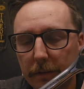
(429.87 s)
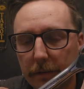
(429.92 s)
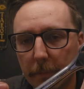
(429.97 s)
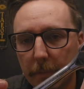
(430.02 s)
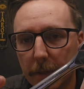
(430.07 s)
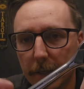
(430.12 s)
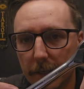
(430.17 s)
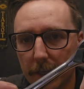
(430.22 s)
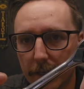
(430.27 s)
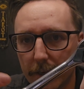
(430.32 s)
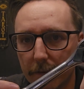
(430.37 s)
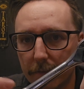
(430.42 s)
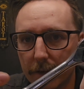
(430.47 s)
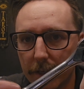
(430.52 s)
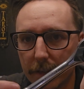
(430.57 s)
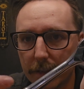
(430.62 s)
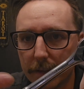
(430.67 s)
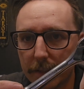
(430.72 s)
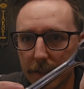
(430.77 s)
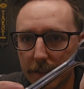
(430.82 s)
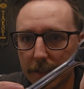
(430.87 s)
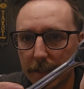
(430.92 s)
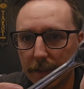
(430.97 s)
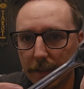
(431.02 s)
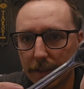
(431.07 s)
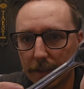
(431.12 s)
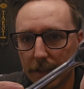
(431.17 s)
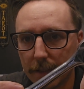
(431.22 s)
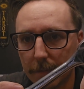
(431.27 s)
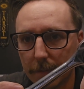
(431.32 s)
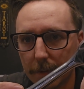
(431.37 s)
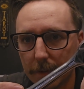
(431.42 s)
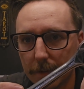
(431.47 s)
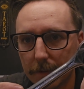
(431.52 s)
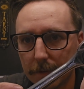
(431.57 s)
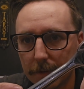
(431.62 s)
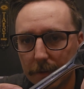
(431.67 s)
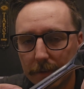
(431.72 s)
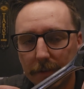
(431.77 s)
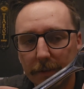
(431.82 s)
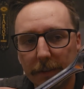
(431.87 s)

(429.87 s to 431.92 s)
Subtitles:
But again, I've got this at the same angle.